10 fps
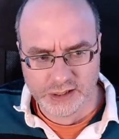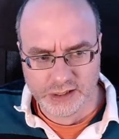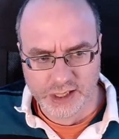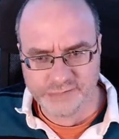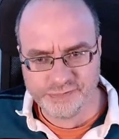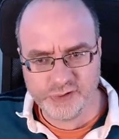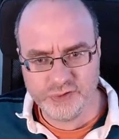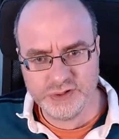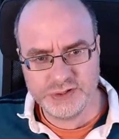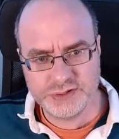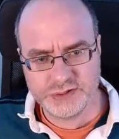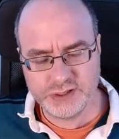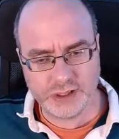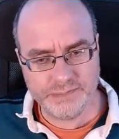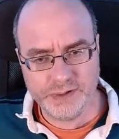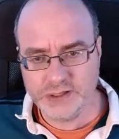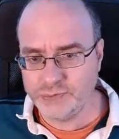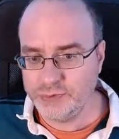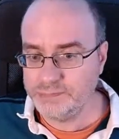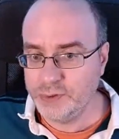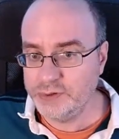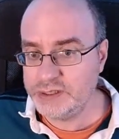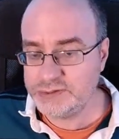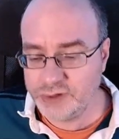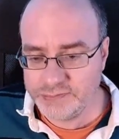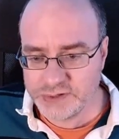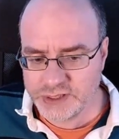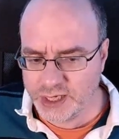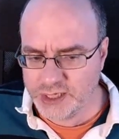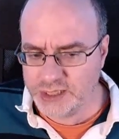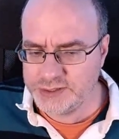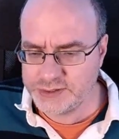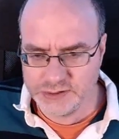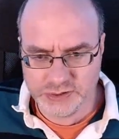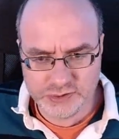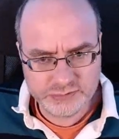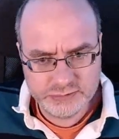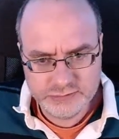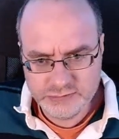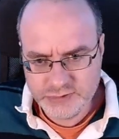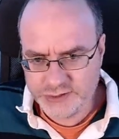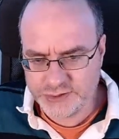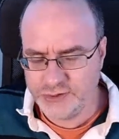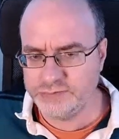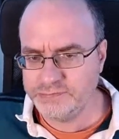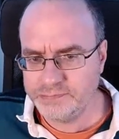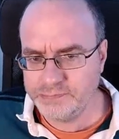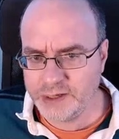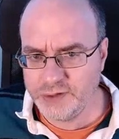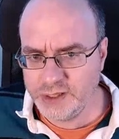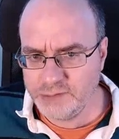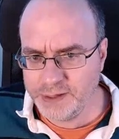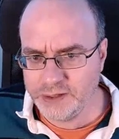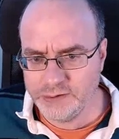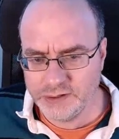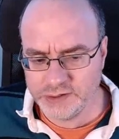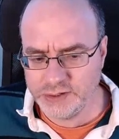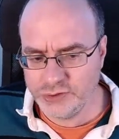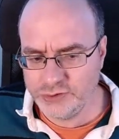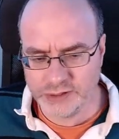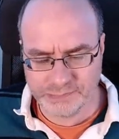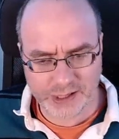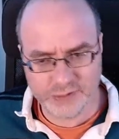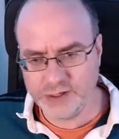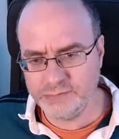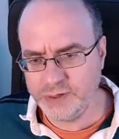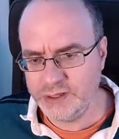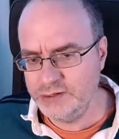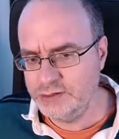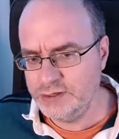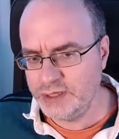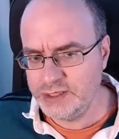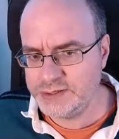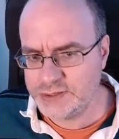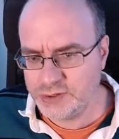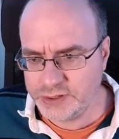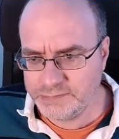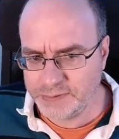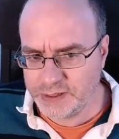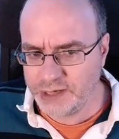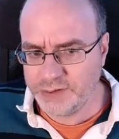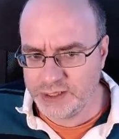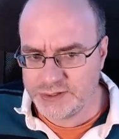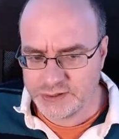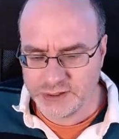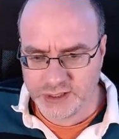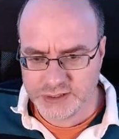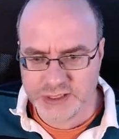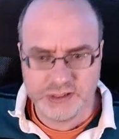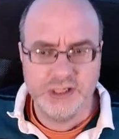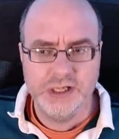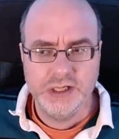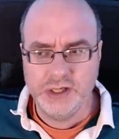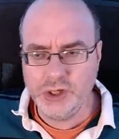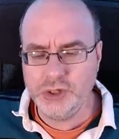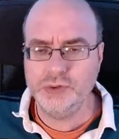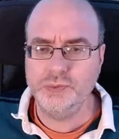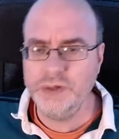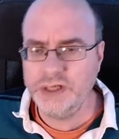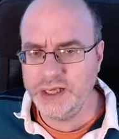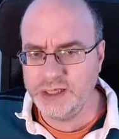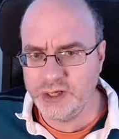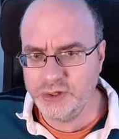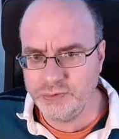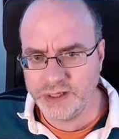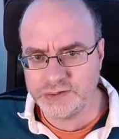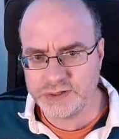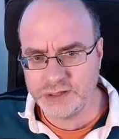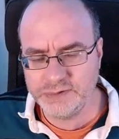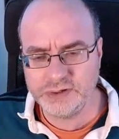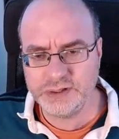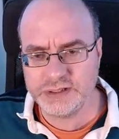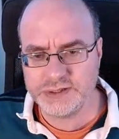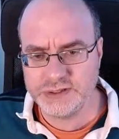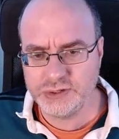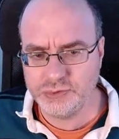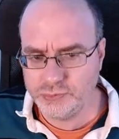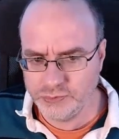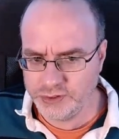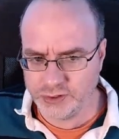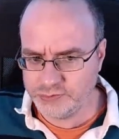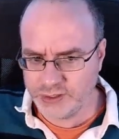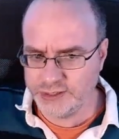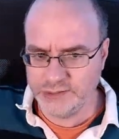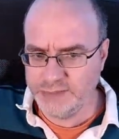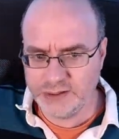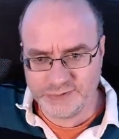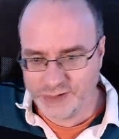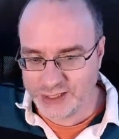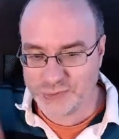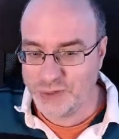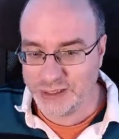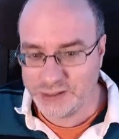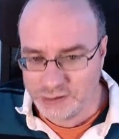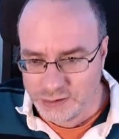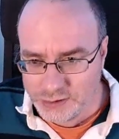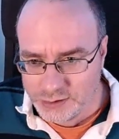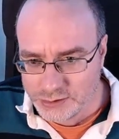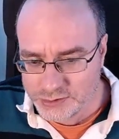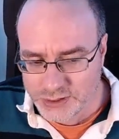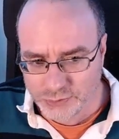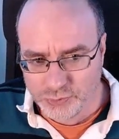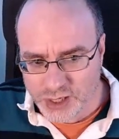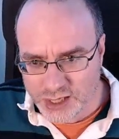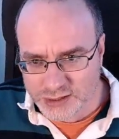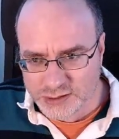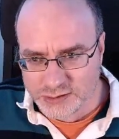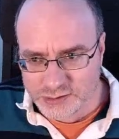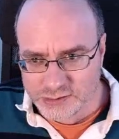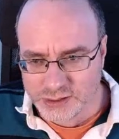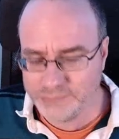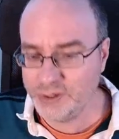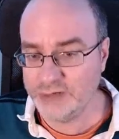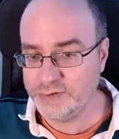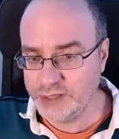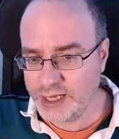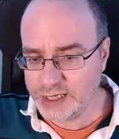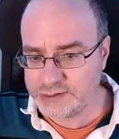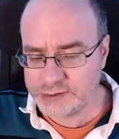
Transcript: phoned the company that we'd bought this from and said, hey, this, it's not powering up any. It powered up when they installed it, but now it isn't. And they said, oh, we can't get anyone out to come and look at this until, like the middle of next week. I'm just like, what? I'm not having that.